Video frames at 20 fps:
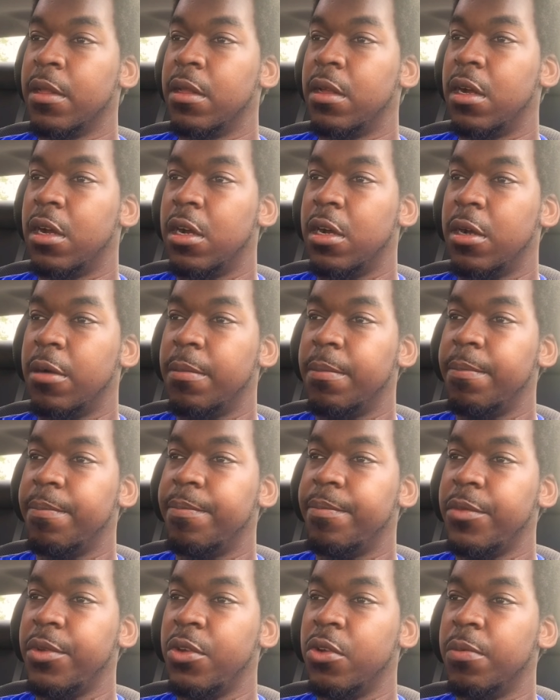um,
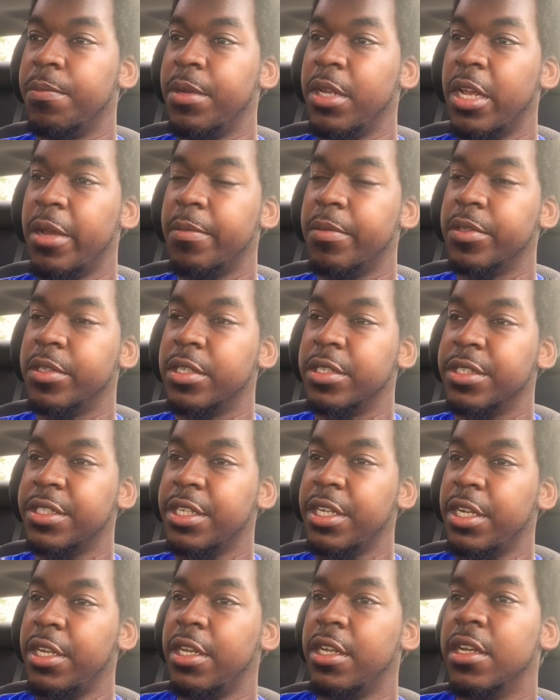you'll be able to
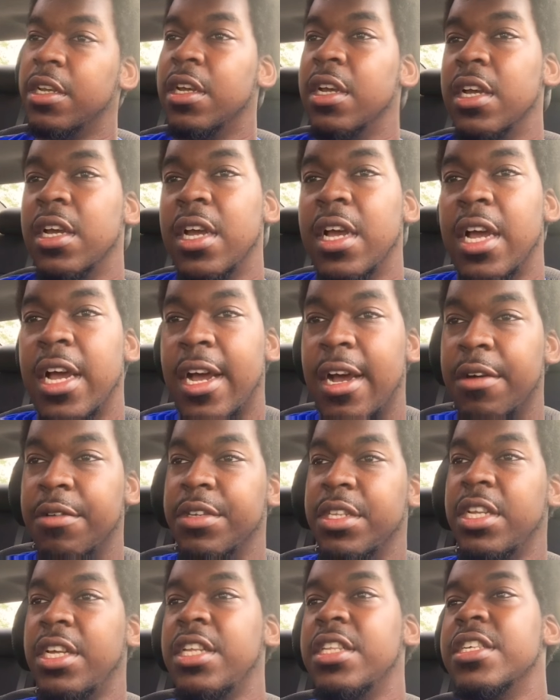see how
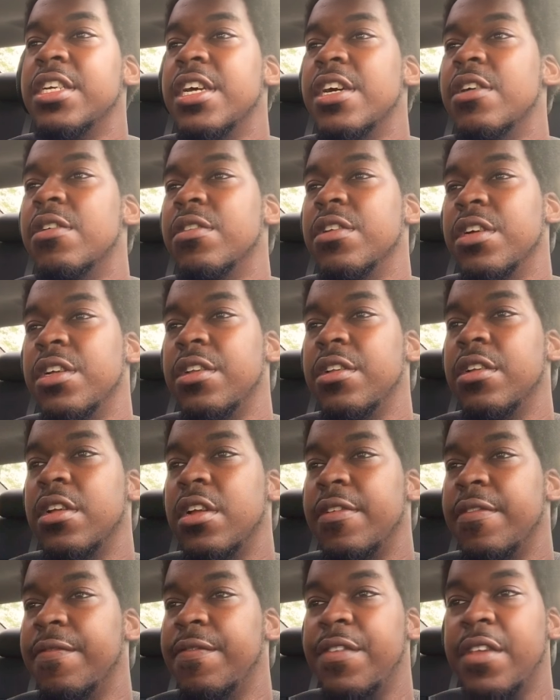detailed and,
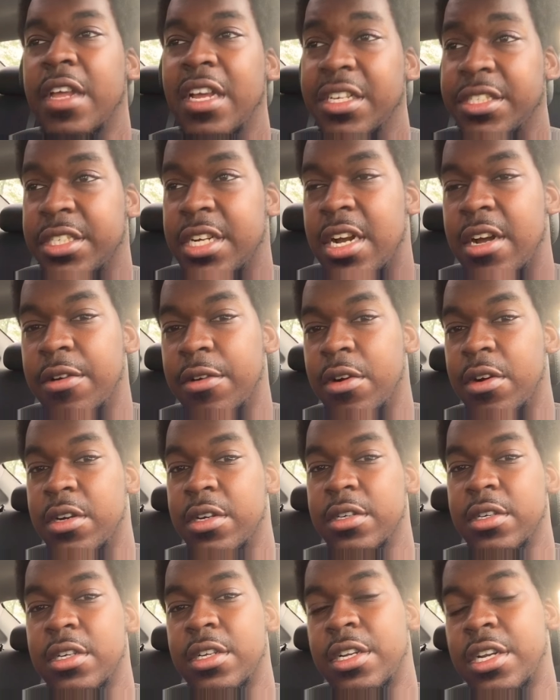and fleshed out
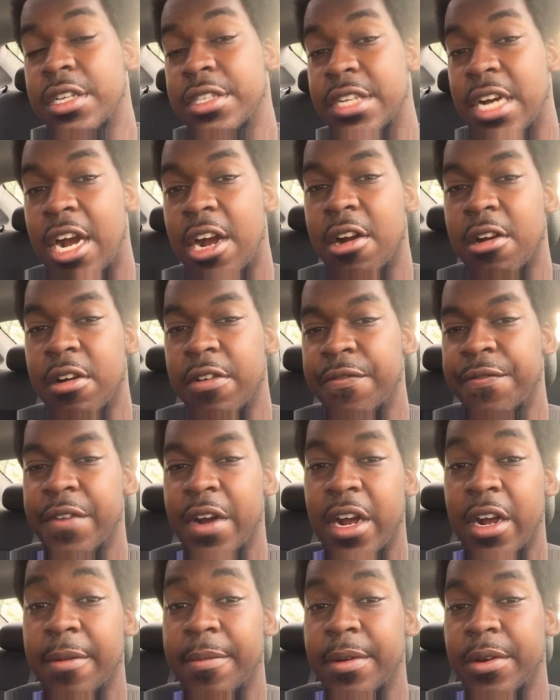a, an entire
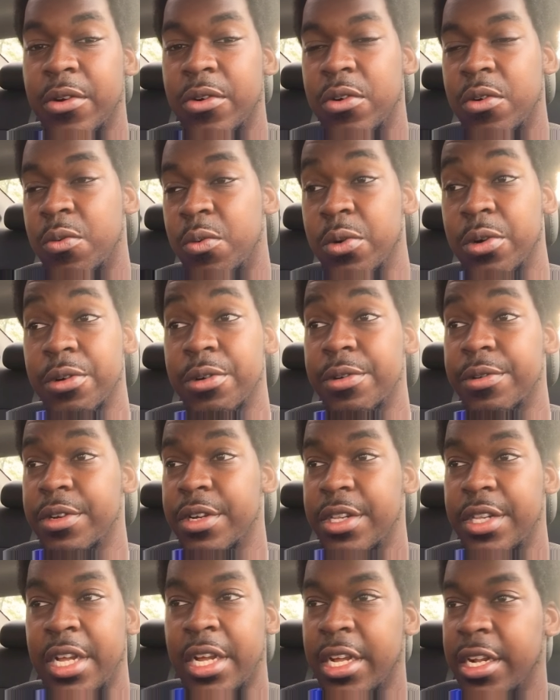environment or world
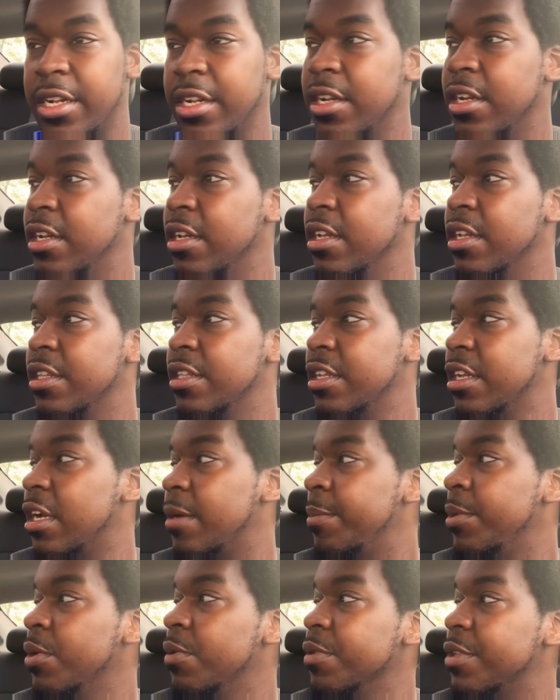that that I
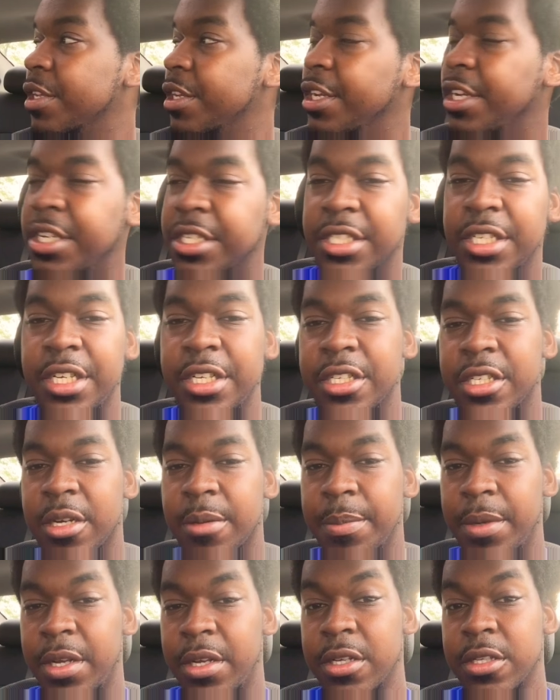built in each season
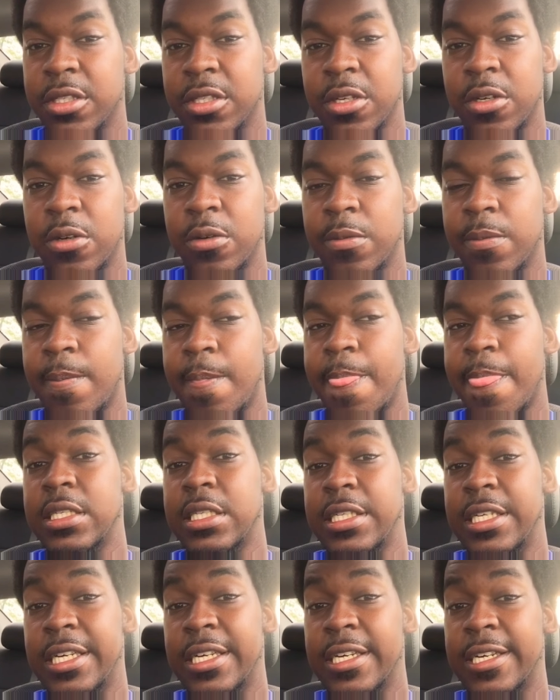could be. So
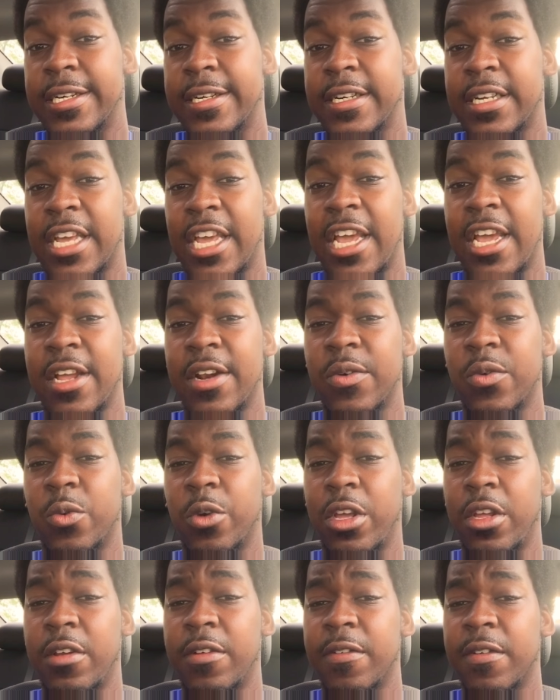yeah, can't
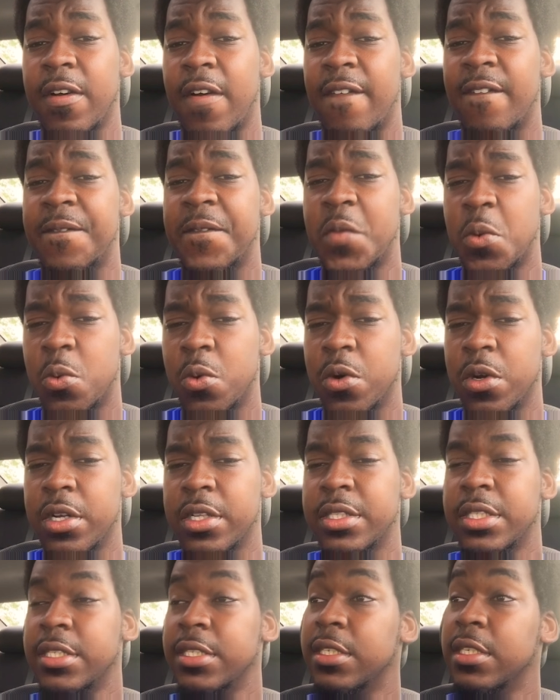wait for
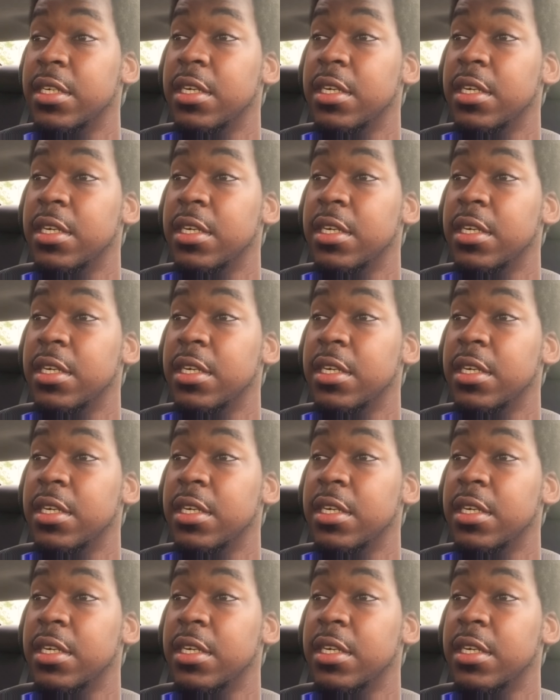it.